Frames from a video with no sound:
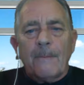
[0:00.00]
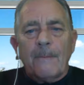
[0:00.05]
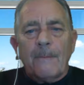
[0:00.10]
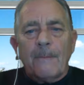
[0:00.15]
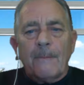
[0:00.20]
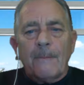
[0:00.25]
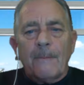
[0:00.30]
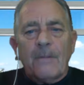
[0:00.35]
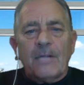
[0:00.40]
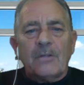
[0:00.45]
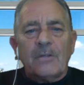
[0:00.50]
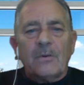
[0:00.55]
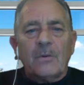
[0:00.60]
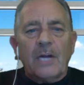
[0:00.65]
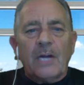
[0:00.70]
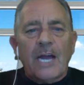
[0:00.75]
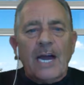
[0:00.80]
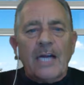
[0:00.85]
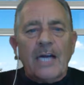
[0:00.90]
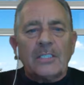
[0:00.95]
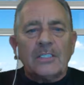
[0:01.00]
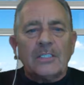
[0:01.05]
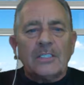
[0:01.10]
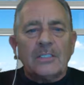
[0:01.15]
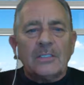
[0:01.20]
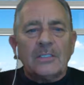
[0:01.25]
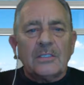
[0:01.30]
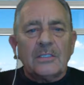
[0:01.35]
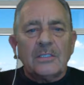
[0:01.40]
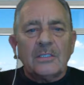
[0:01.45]
Mental
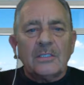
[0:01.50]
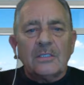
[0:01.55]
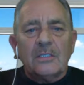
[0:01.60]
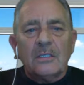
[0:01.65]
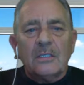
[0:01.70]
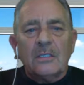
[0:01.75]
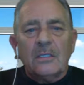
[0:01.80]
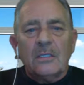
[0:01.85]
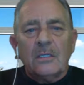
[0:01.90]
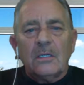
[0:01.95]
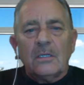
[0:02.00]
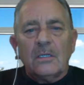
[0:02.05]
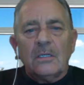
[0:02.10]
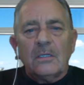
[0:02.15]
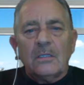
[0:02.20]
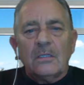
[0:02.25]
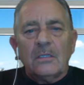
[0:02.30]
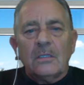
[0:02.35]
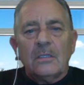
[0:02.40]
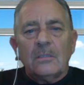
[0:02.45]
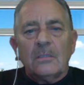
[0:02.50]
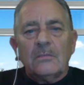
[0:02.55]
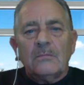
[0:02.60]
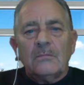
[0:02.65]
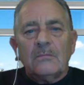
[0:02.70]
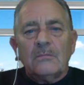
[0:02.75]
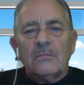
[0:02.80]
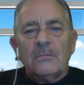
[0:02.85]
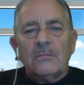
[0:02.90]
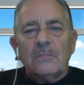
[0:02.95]
reactions.
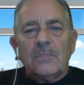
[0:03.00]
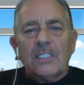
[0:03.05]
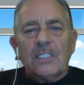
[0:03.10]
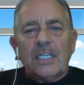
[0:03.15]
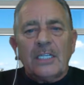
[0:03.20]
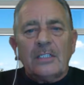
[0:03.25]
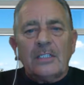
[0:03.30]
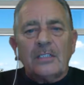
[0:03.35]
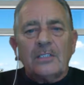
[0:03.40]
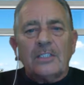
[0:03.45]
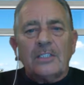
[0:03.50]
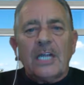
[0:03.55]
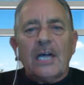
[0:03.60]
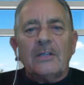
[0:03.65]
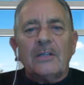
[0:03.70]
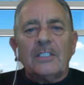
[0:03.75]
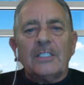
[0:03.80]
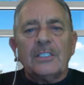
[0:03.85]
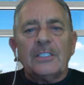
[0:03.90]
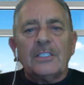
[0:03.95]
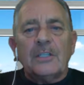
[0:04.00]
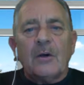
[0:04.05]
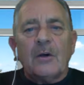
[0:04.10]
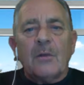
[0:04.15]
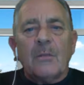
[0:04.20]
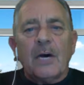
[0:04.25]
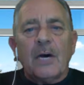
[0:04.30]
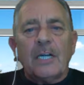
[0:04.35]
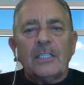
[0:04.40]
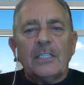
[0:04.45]
You take those down to 0
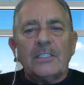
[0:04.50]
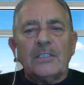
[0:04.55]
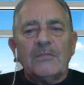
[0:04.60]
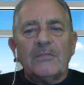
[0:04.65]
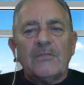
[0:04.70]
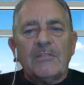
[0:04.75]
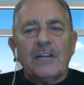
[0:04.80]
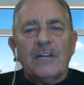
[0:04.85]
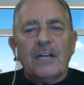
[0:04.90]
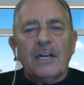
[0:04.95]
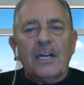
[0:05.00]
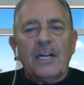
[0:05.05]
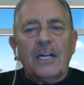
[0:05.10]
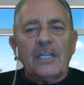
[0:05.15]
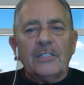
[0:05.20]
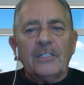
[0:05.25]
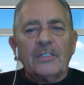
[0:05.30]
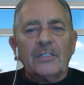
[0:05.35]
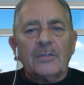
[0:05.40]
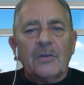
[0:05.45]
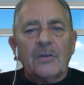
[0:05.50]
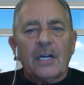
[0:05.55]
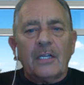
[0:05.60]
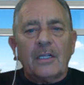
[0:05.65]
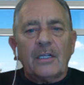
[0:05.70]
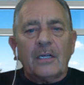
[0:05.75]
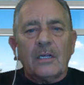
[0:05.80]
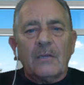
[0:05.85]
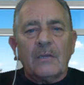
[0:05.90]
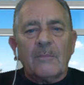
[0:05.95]
minus infinity and
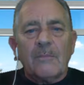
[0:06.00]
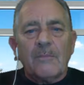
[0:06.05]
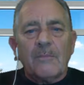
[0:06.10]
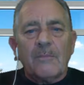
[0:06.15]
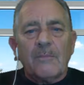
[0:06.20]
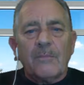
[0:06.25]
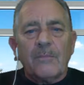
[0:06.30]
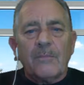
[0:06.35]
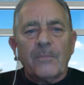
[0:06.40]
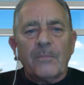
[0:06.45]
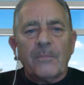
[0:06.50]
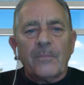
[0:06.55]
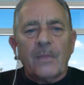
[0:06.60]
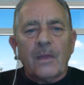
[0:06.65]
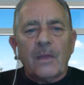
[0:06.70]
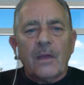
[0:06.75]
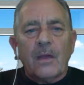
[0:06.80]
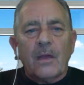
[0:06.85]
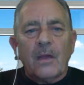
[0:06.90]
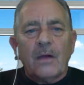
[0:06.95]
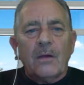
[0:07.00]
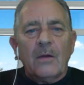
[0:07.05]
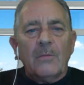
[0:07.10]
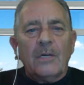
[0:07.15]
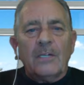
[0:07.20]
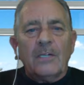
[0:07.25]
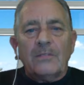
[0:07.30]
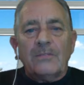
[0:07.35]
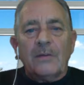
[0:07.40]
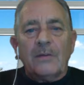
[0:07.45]
strengthen. But
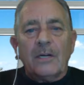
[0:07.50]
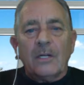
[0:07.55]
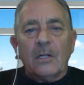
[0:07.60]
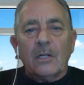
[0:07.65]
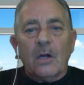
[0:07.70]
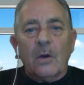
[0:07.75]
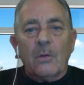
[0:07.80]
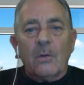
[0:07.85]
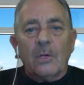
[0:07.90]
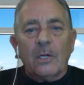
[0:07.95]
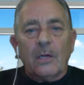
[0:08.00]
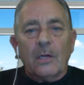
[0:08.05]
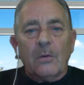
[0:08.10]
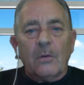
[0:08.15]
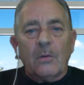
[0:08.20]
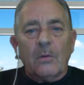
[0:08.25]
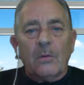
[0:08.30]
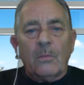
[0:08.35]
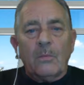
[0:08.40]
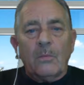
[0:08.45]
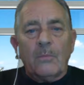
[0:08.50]
it's very low in the group.